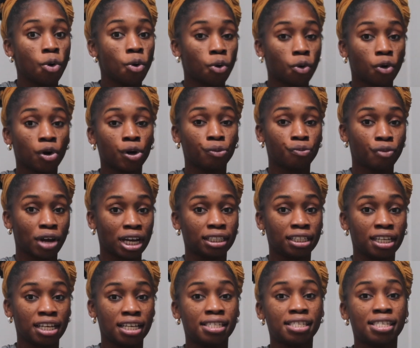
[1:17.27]
or
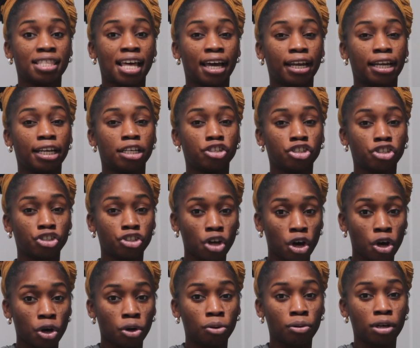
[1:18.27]
redness that is
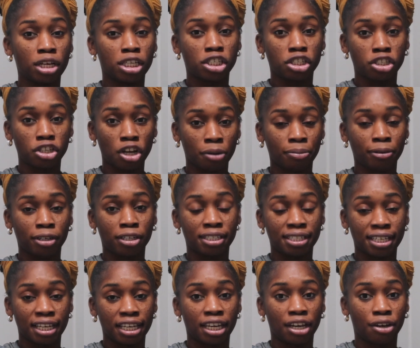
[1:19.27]
so stubborn
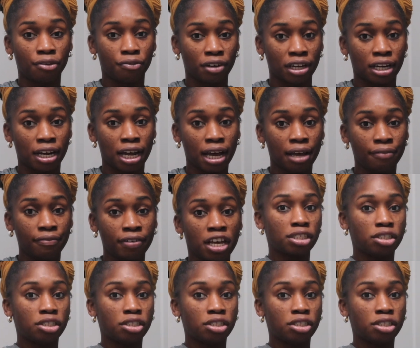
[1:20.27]
to get rid of.